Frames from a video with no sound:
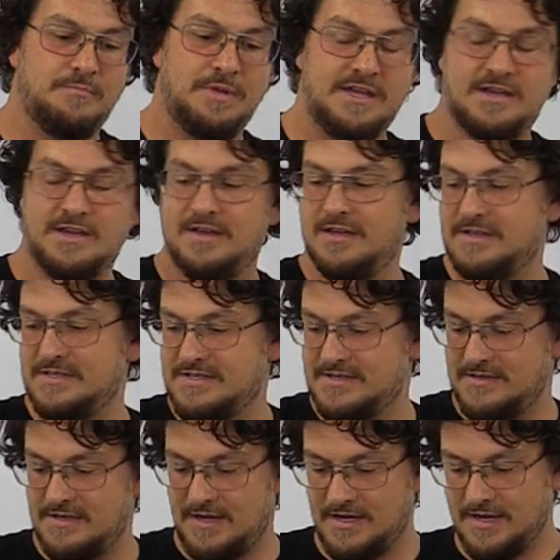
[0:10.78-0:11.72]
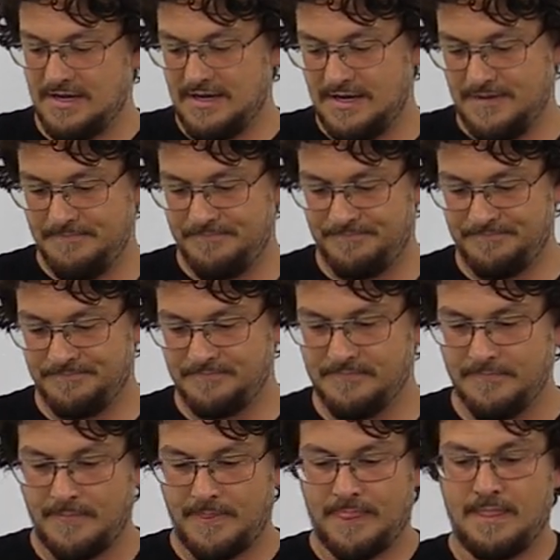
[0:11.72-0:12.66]
because, uh,
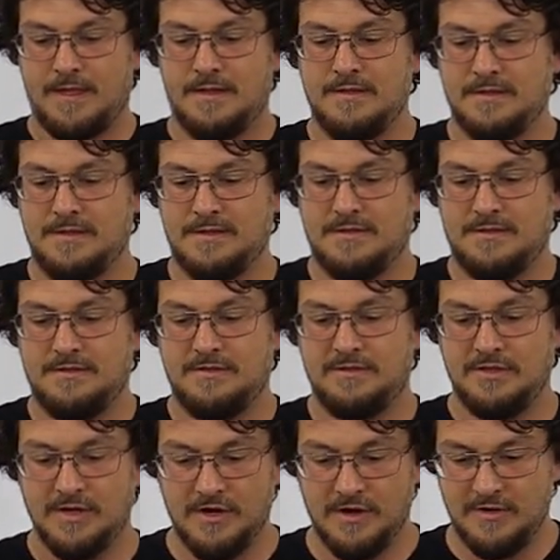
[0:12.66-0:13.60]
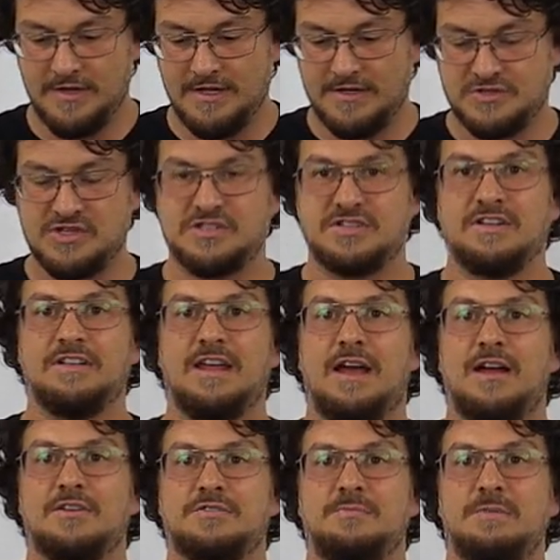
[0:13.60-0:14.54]
you know, it just
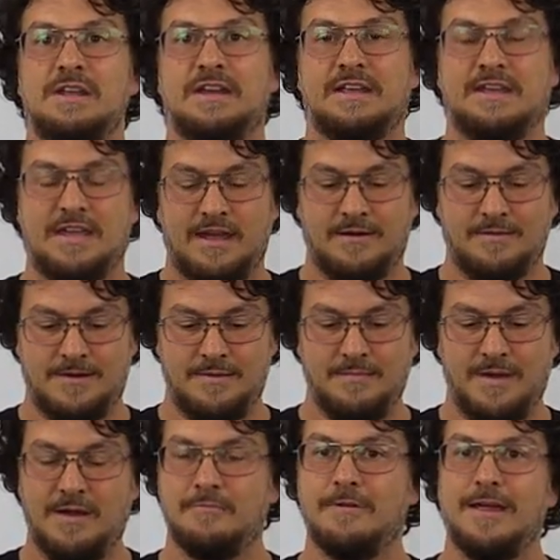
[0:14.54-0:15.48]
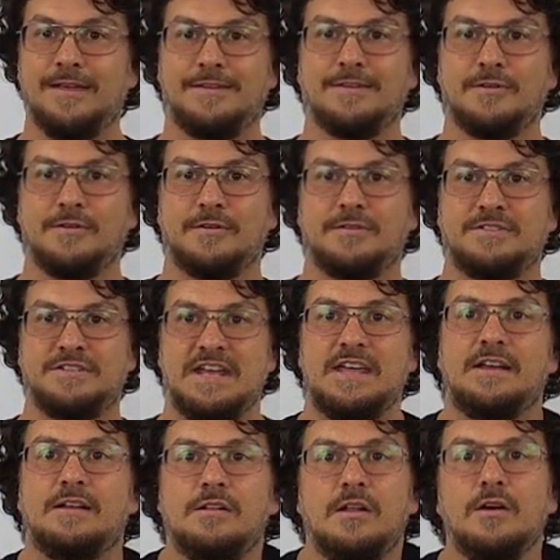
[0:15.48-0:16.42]
allows me to carry my regular
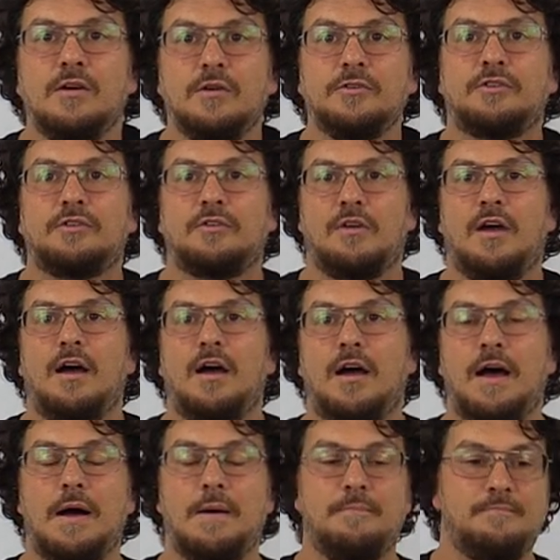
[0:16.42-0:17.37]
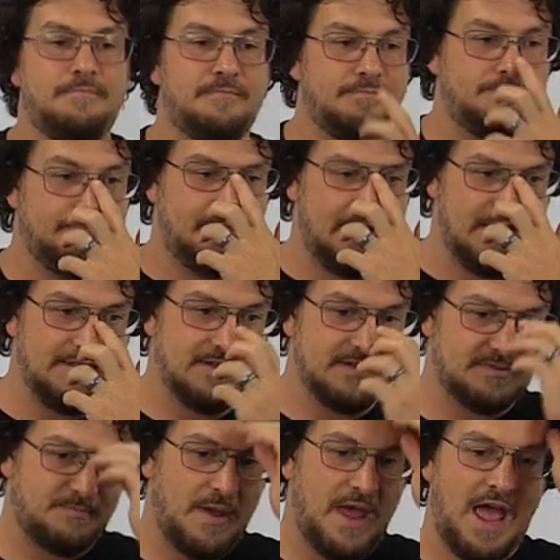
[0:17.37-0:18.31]
day clothes um, in
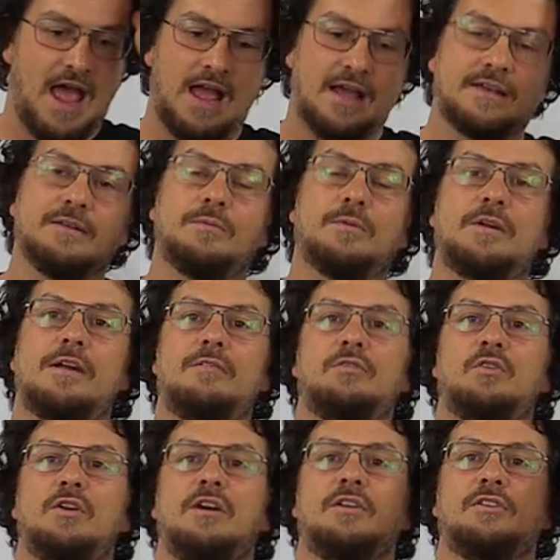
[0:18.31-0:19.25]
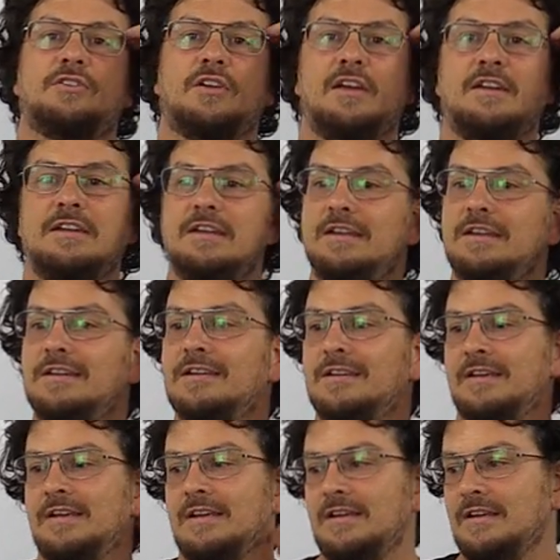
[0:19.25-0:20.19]
this pack and whatever else I
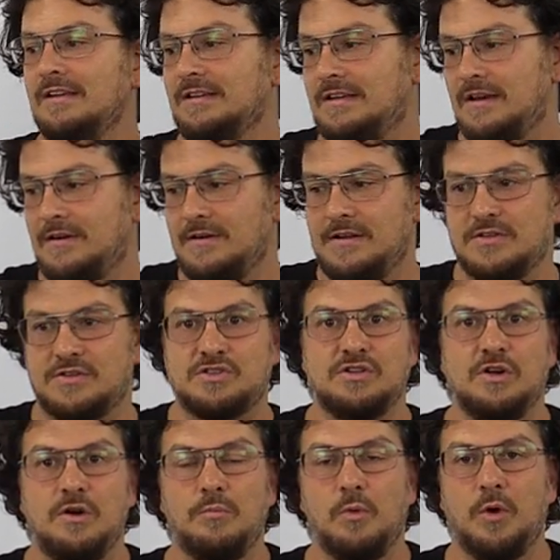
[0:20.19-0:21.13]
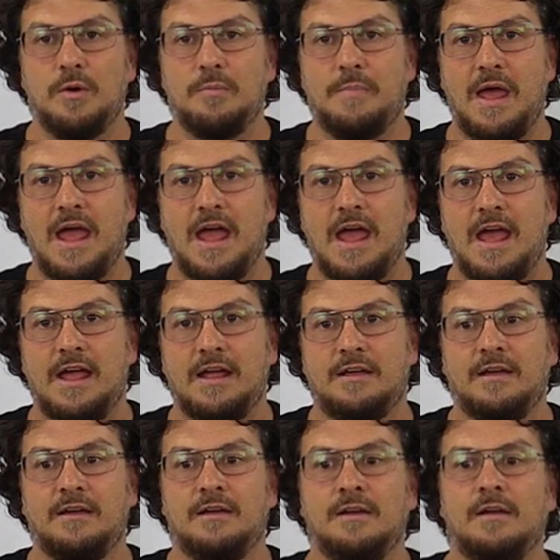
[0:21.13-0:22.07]
need, carry a snowboard
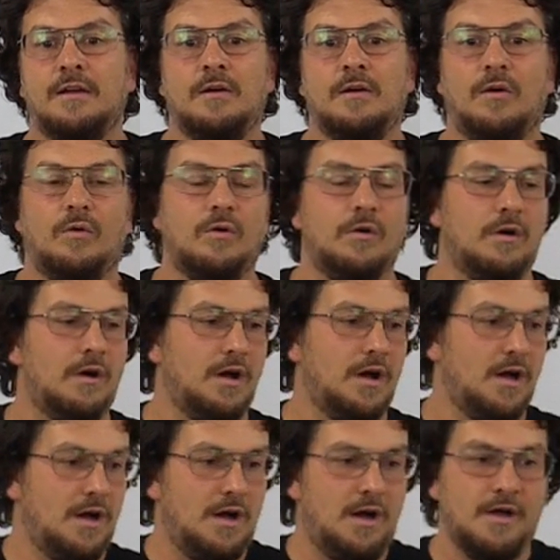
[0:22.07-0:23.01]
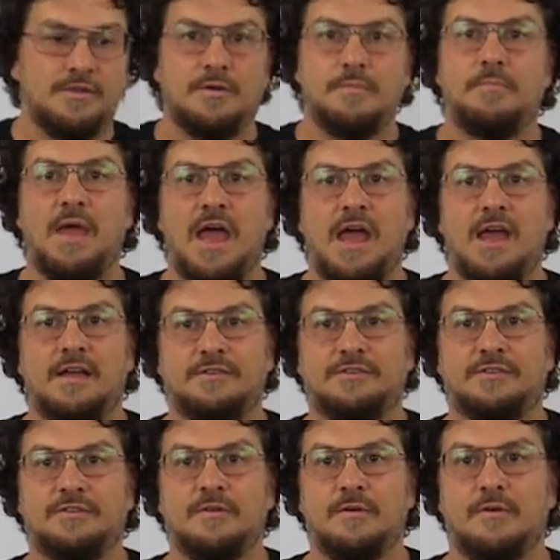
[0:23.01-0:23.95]
bag or uh, other
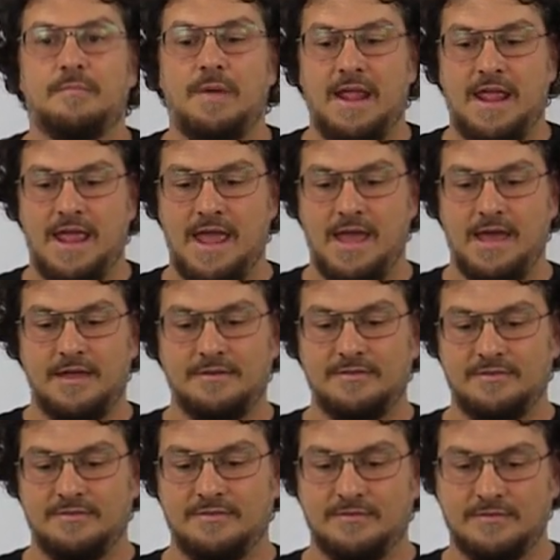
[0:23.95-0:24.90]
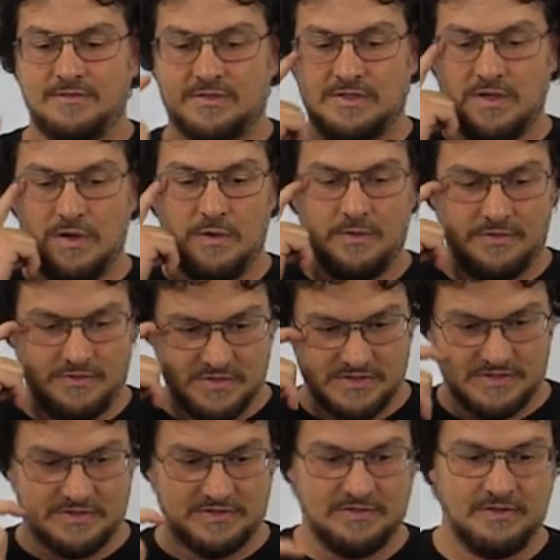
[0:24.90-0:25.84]
bags, you know, in my hand. And so it
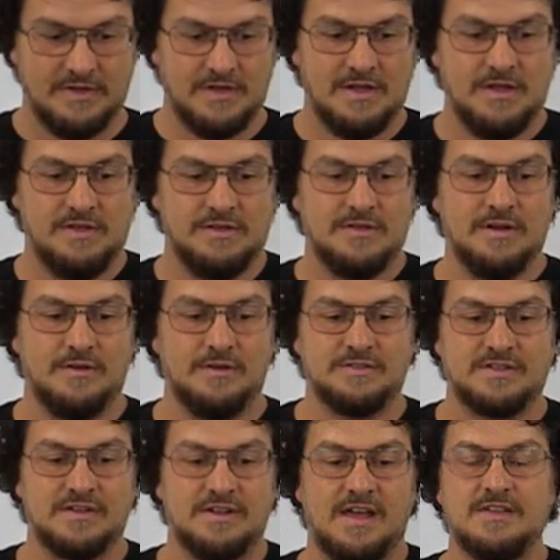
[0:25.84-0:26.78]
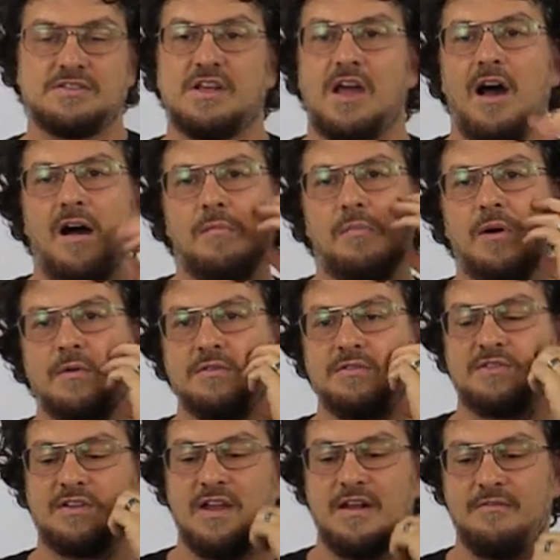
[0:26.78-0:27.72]
just, you know, it's a nice combo
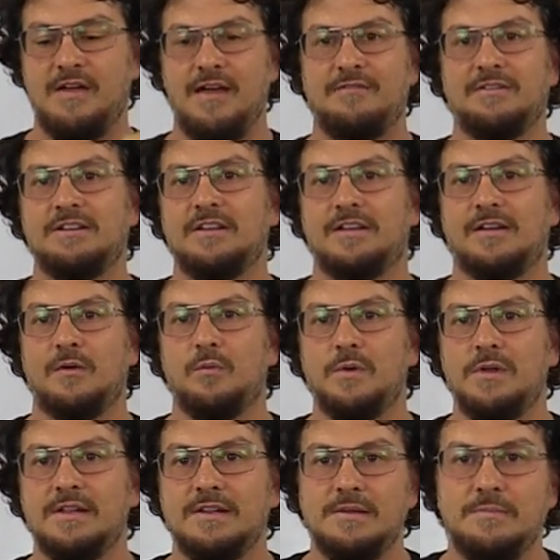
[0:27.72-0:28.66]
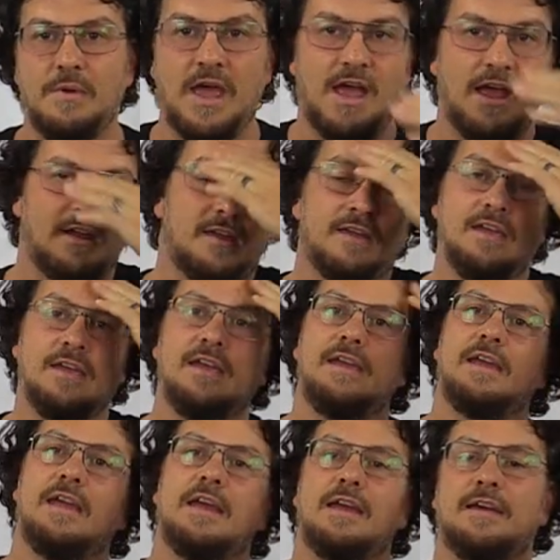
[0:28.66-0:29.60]
instead of having like a wheelie bag.
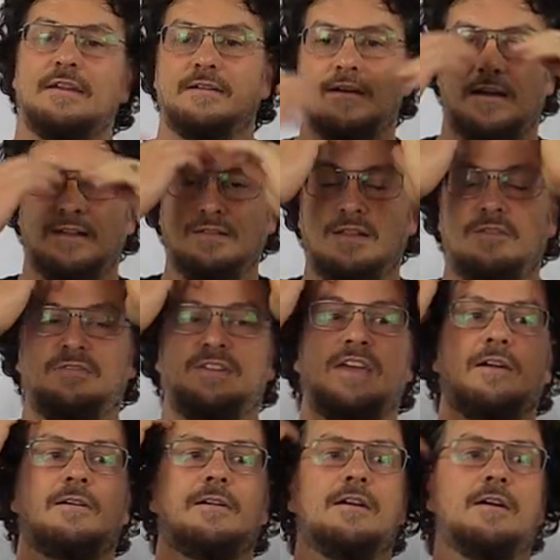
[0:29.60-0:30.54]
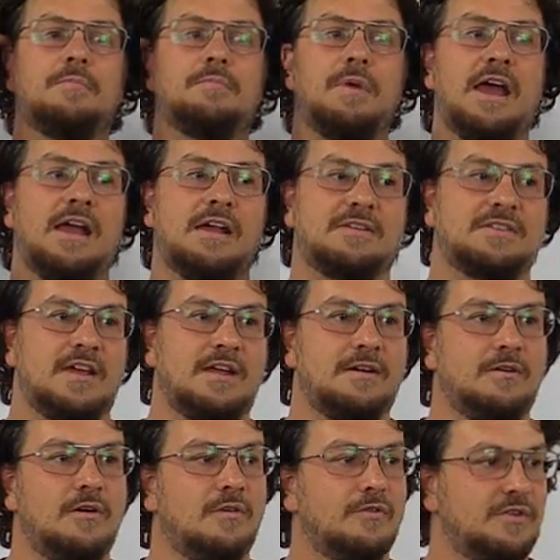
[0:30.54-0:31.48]
And I love carry-on bags. I
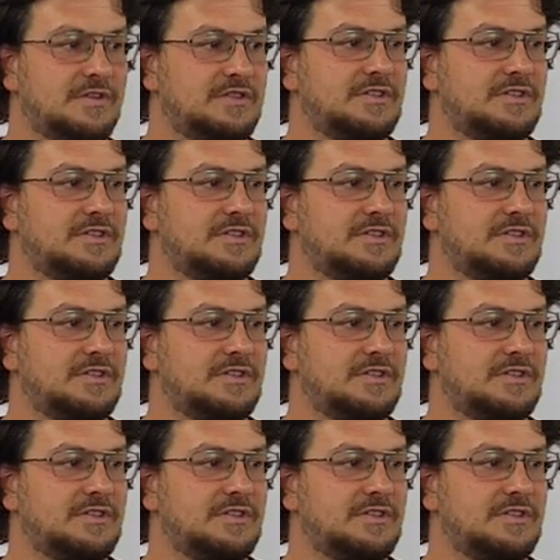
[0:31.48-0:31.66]
don't know, the